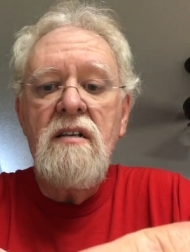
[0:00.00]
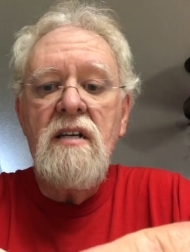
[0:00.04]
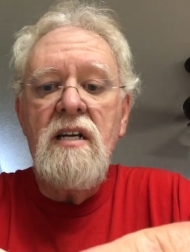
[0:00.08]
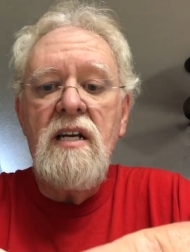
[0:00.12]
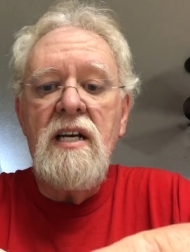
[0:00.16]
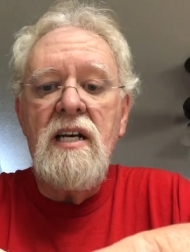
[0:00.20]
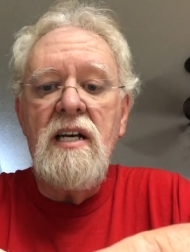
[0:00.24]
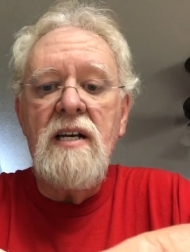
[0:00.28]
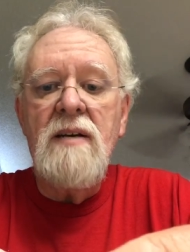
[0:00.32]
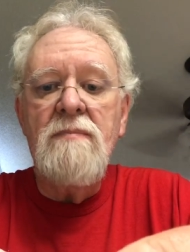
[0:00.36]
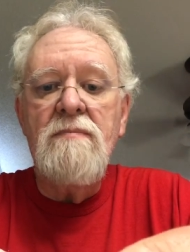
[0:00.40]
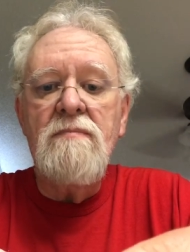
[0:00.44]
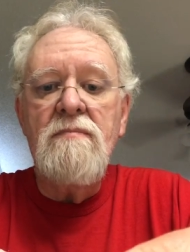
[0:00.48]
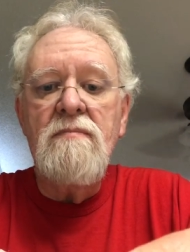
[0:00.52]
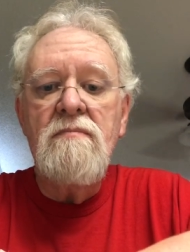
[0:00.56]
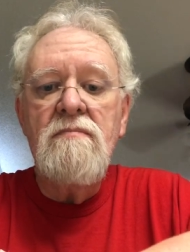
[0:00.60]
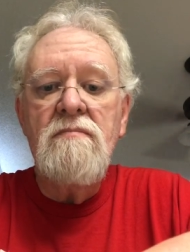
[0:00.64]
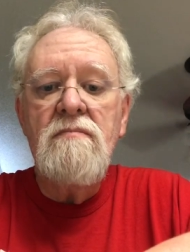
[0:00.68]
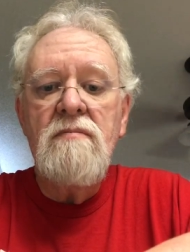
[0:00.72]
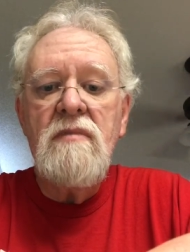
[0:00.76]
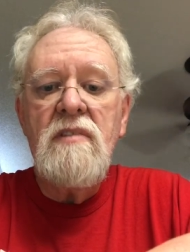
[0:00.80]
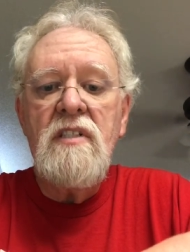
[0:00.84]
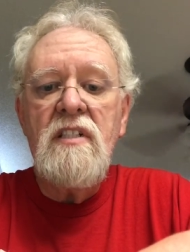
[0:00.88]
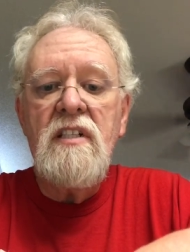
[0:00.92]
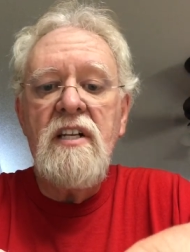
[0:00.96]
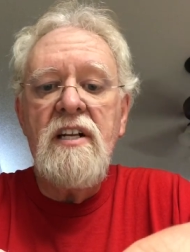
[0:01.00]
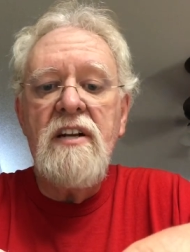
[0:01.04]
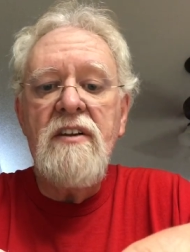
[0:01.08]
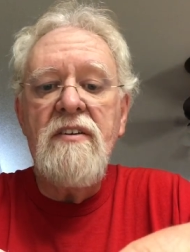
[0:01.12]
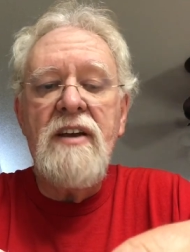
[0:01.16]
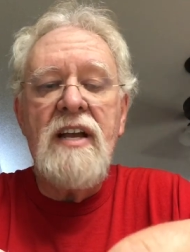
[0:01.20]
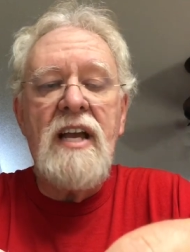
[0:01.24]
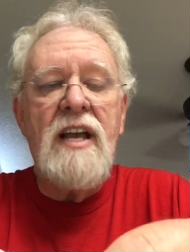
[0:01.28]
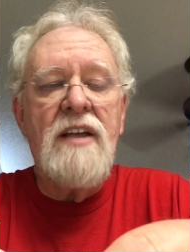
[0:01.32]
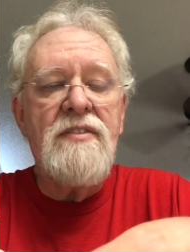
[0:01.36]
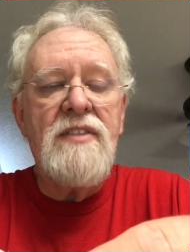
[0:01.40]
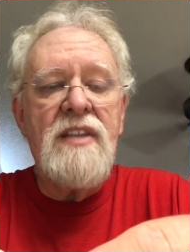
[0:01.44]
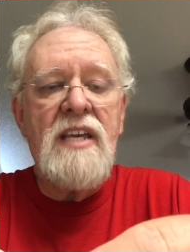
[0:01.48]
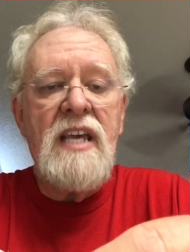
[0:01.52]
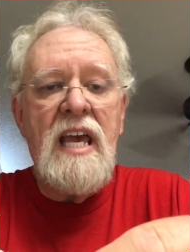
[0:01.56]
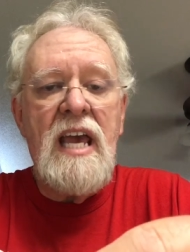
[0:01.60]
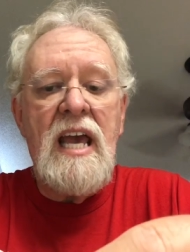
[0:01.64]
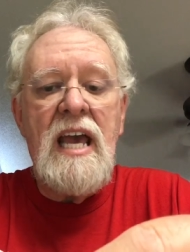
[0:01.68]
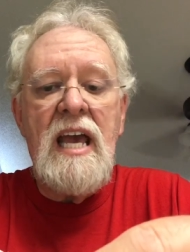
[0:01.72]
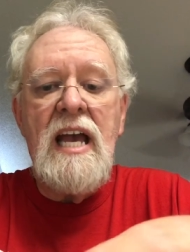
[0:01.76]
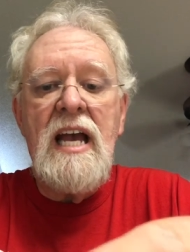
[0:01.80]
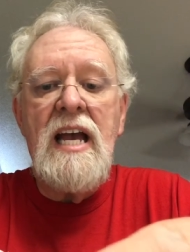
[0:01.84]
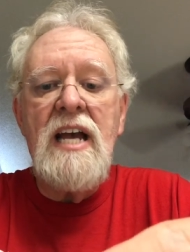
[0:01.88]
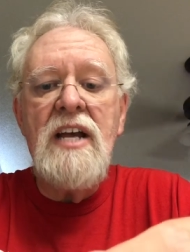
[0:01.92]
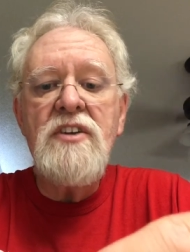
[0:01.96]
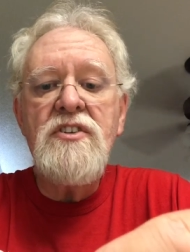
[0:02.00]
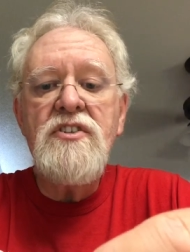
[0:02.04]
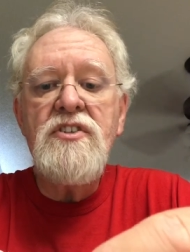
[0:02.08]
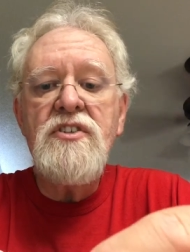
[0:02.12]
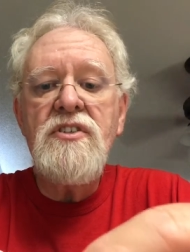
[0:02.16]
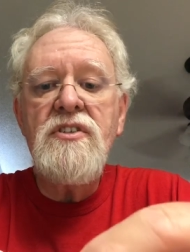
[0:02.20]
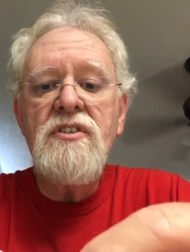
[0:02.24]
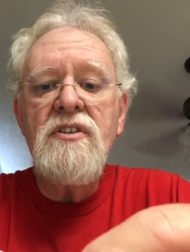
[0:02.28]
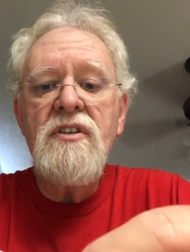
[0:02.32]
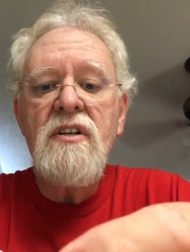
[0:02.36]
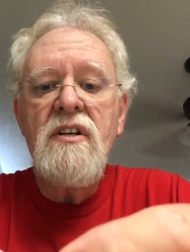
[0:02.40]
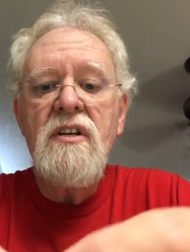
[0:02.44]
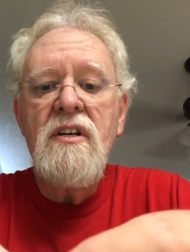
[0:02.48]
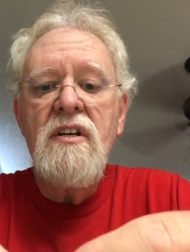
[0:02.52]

um, clearing out the cache,